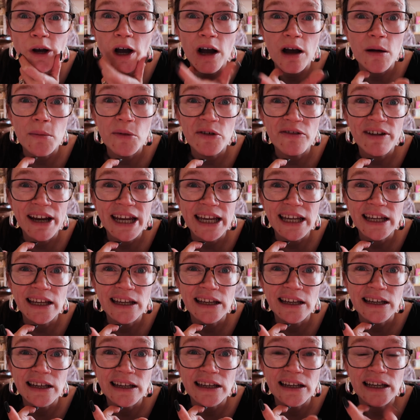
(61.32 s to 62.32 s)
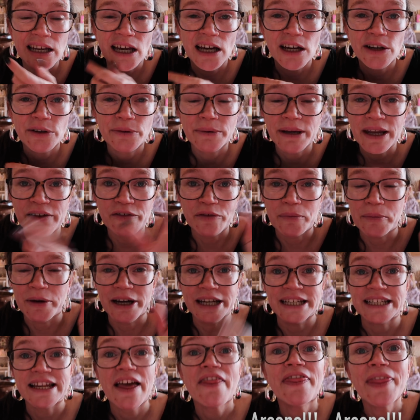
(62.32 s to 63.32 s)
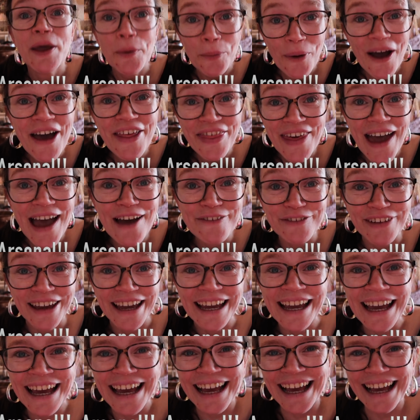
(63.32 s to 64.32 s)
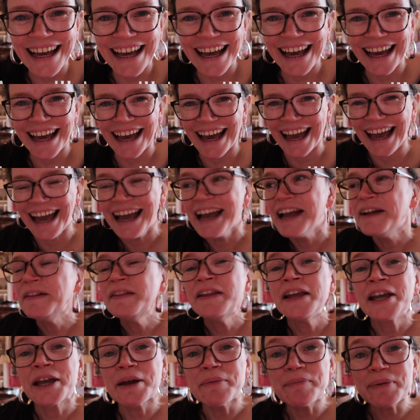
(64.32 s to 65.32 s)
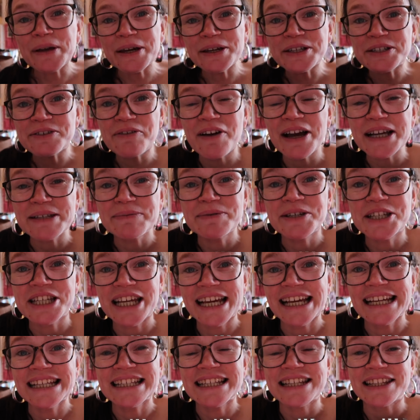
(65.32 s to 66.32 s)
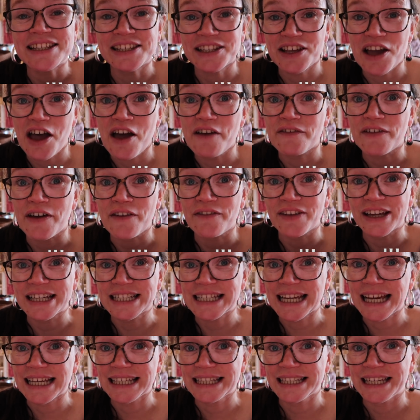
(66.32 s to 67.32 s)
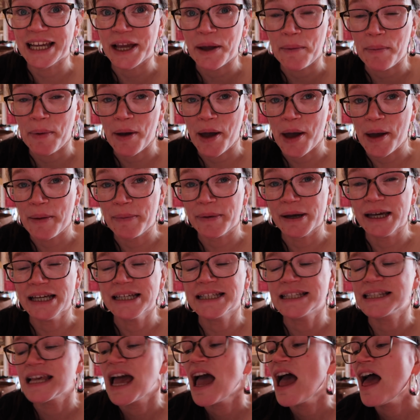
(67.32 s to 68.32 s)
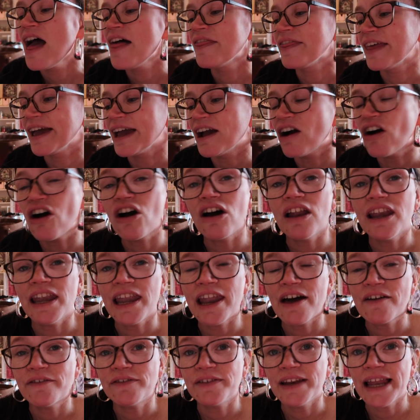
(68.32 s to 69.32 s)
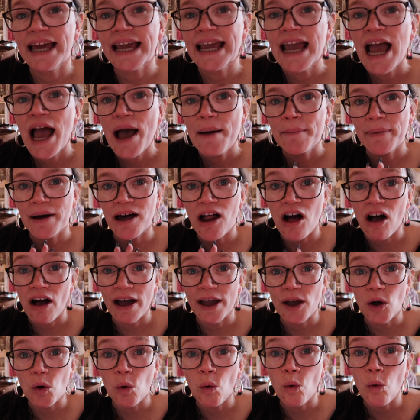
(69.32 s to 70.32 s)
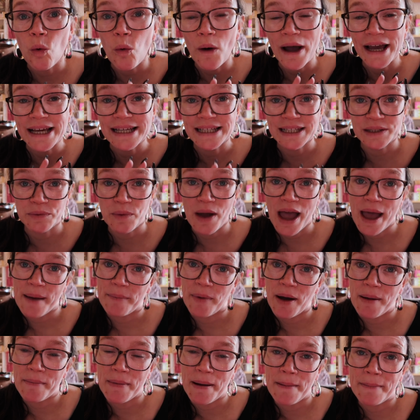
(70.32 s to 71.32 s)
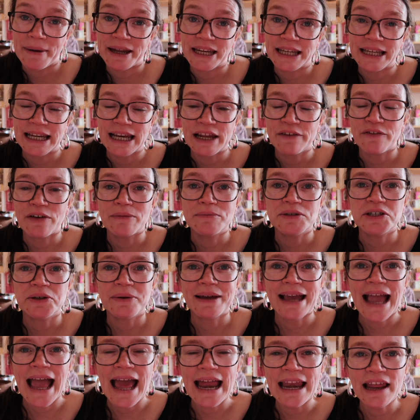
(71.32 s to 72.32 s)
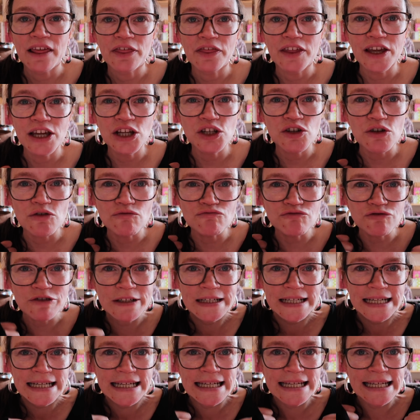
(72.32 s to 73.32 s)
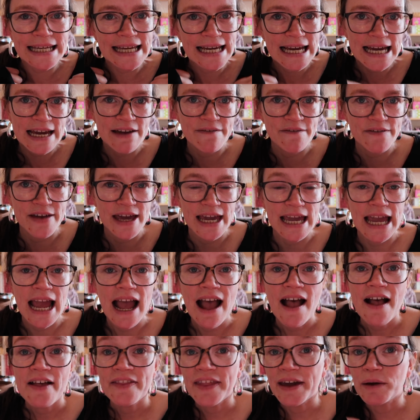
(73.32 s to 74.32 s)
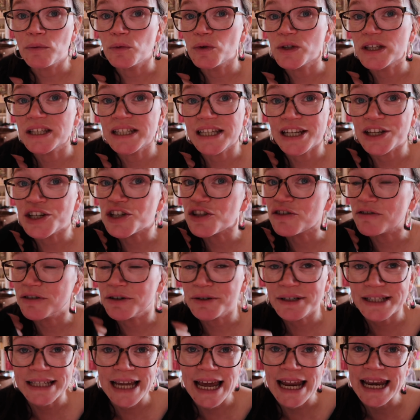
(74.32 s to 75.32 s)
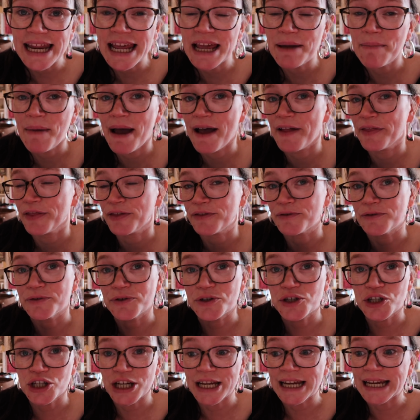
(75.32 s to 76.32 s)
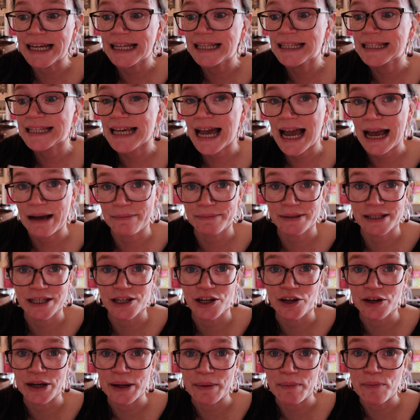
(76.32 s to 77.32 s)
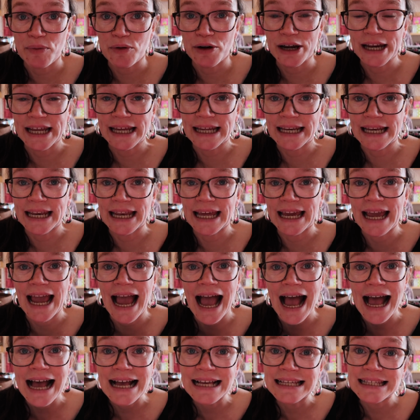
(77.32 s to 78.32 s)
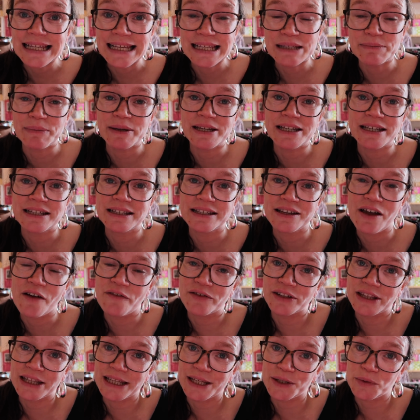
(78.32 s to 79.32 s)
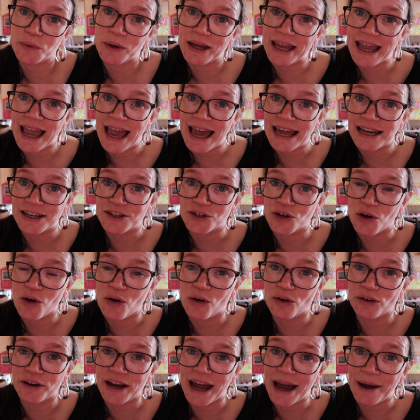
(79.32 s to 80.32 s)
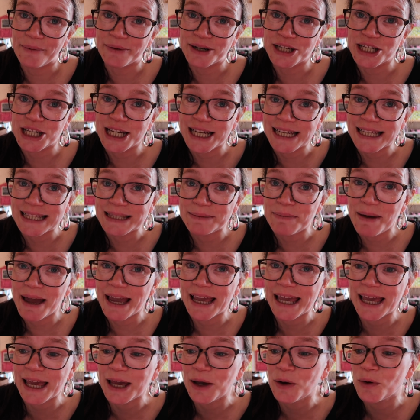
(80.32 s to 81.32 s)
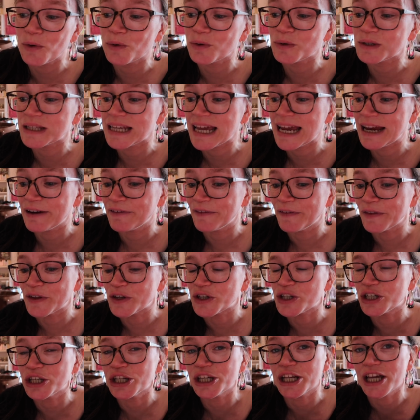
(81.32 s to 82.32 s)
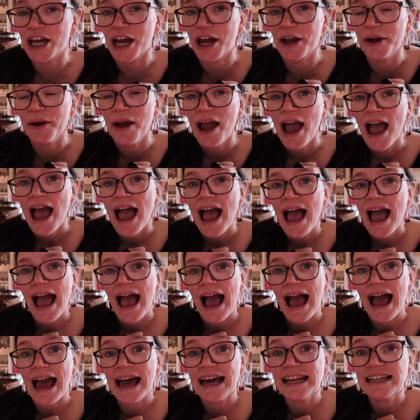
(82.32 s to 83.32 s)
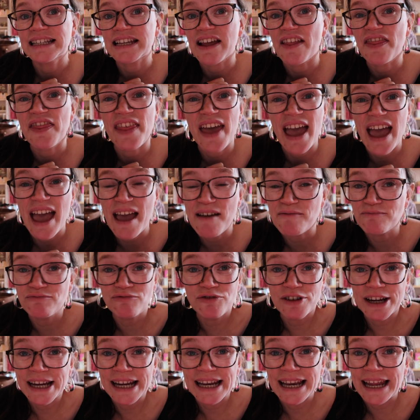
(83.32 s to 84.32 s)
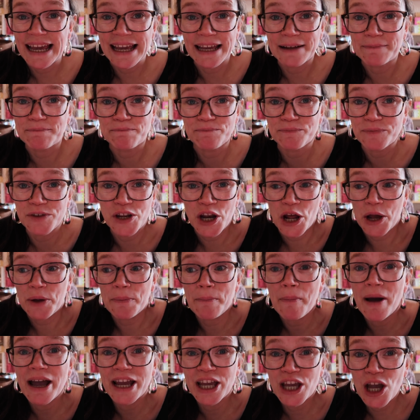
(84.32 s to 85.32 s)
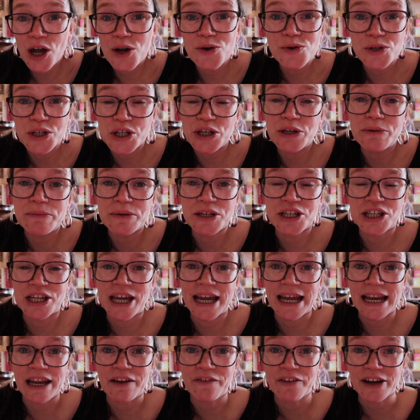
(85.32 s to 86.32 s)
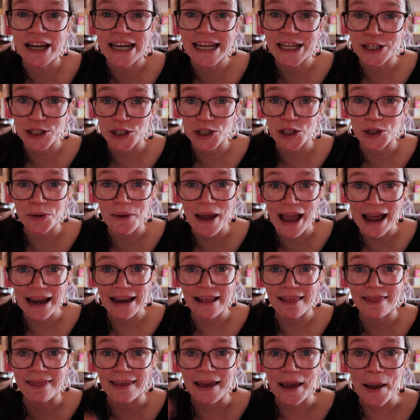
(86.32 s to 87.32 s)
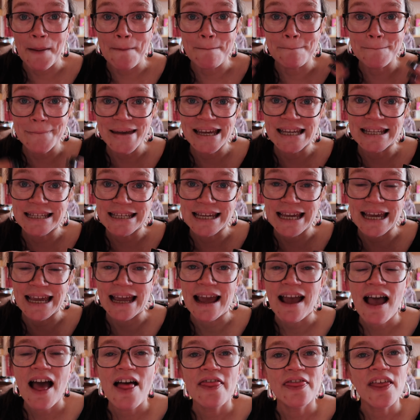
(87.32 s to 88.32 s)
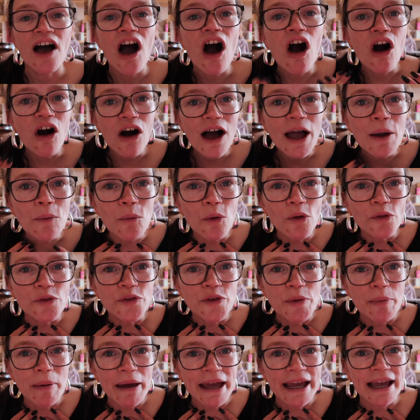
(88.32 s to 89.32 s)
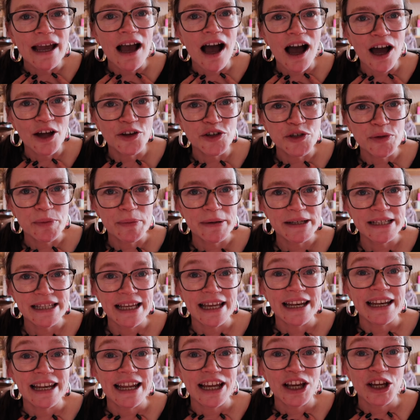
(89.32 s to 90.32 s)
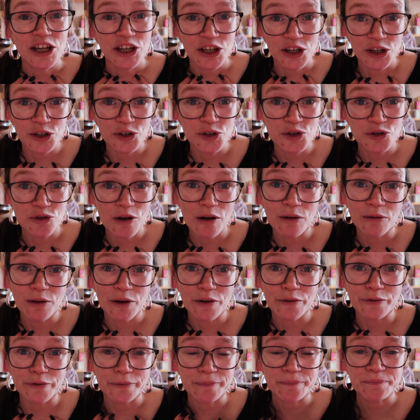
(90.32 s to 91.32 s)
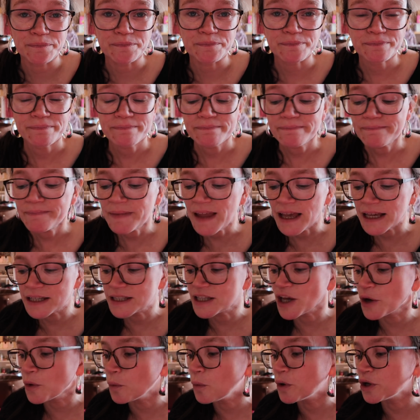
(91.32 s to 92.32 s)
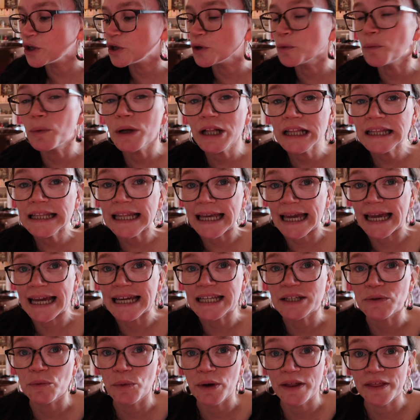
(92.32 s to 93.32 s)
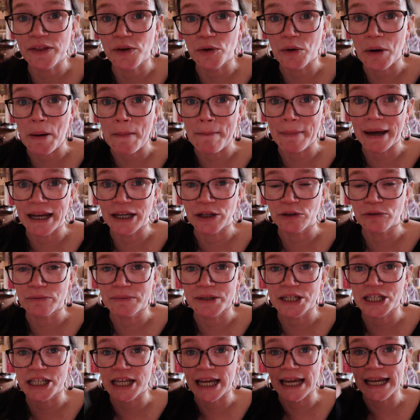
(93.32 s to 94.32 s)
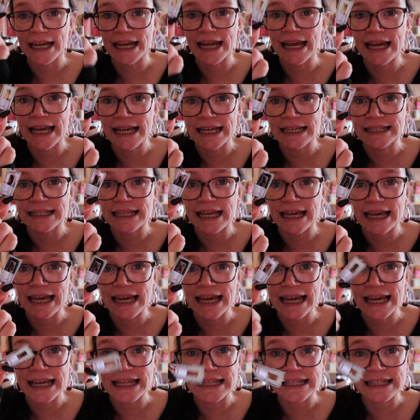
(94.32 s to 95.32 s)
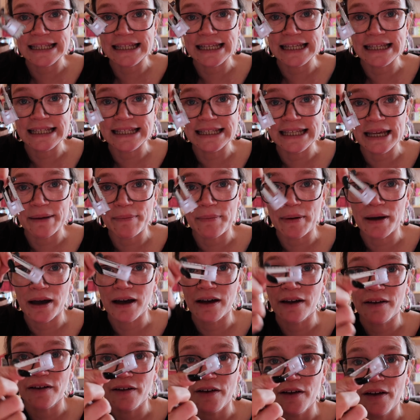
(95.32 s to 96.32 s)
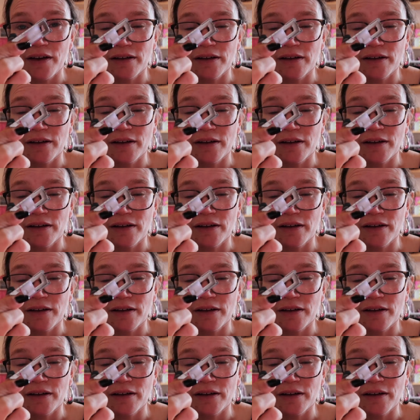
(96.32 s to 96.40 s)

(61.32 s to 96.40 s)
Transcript: Armory? No, never mind. They're worth having. Computerised machines serve a fantastic purpose. They are lovely, but I always swear by my manual if I'm doing anything really heavy. They will stitch through denim and through jeans absolutely brilliantly, as has been discovered this weekend on our jeans making course here in the studio. And they're really, you know, my go-to machine if I need to do anything meaty that I want to be 100% in control of. So what you will need with your manual machine is its zipper.